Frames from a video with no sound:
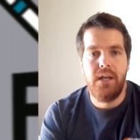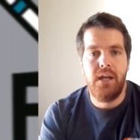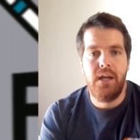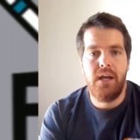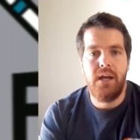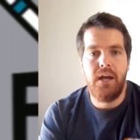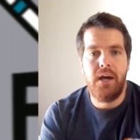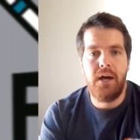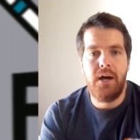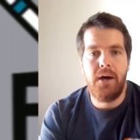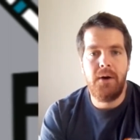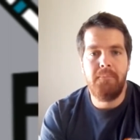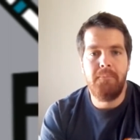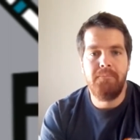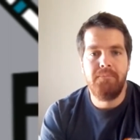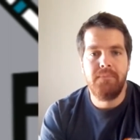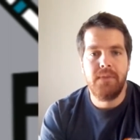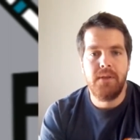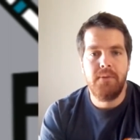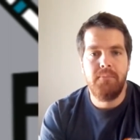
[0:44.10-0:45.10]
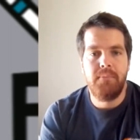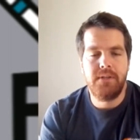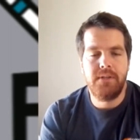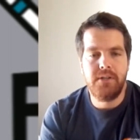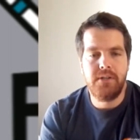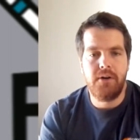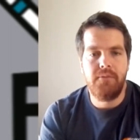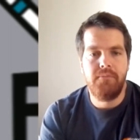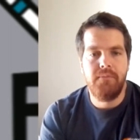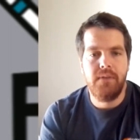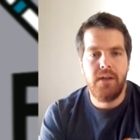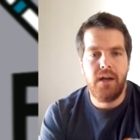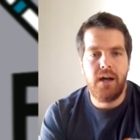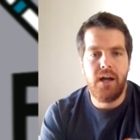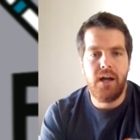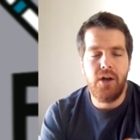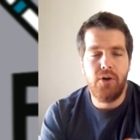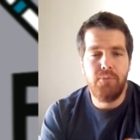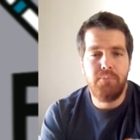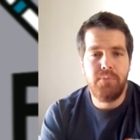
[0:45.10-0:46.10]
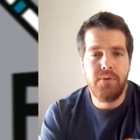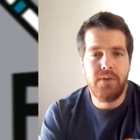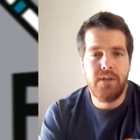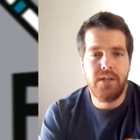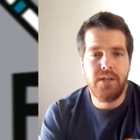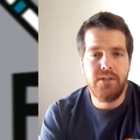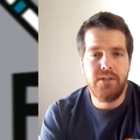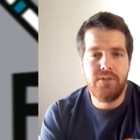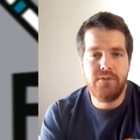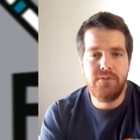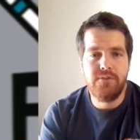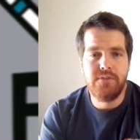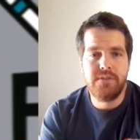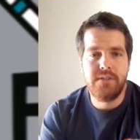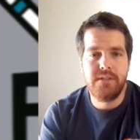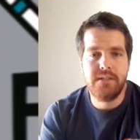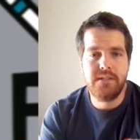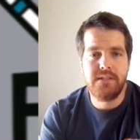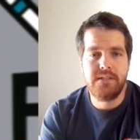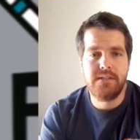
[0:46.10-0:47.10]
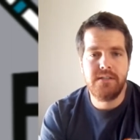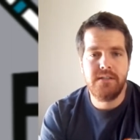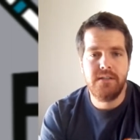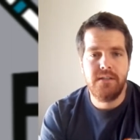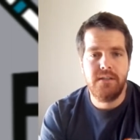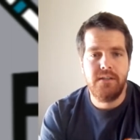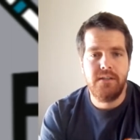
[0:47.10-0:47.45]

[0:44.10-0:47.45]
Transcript: But yeah, I hope you can use this